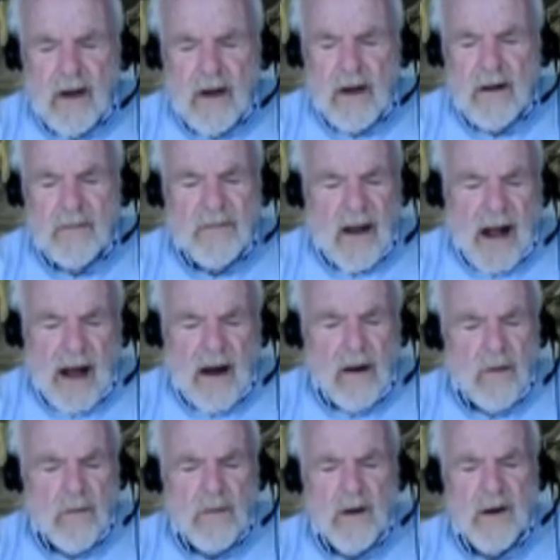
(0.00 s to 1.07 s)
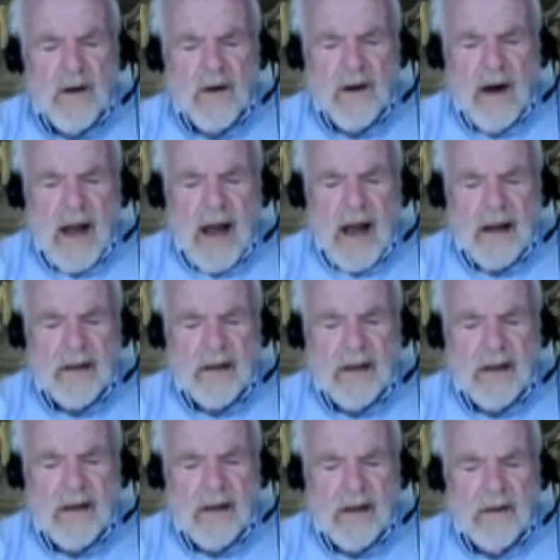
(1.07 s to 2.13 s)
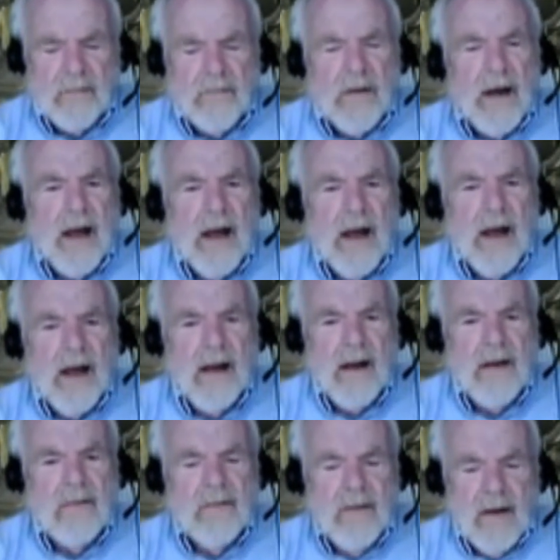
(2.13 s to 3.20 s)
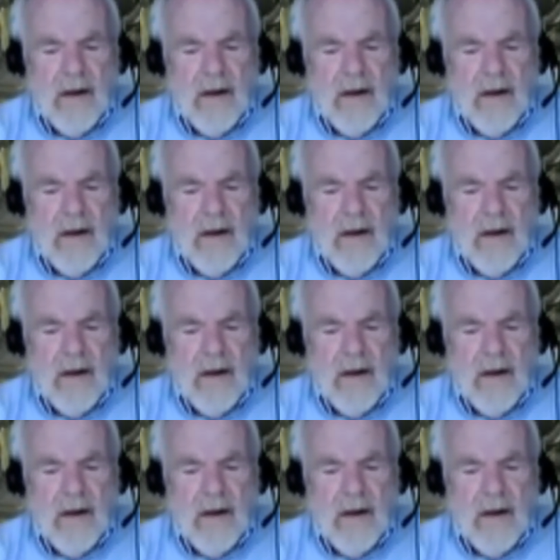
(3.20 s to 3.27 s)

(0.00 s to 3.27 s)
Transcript: of how we are acting and behave,